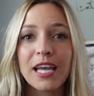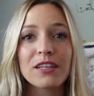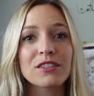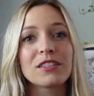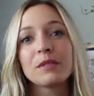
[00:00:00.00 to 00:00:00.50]
I
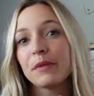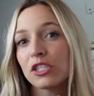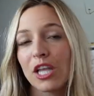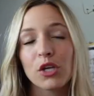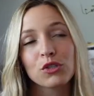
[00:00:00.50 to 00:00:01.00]
looked to
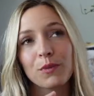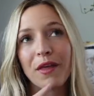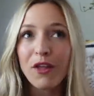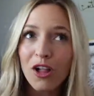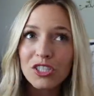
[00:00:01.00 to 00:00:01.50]
speech language
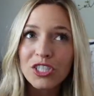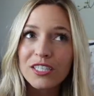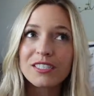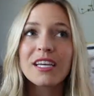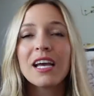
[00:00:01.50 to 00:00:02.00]

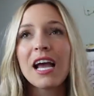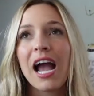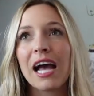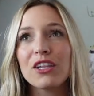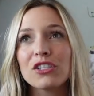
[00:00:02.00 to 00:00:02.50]
pathologists,
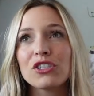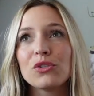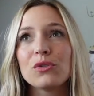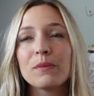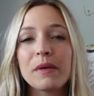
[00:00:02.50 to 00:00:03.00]
I looked
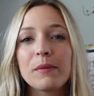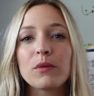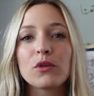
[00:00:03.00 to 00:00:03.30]
to the people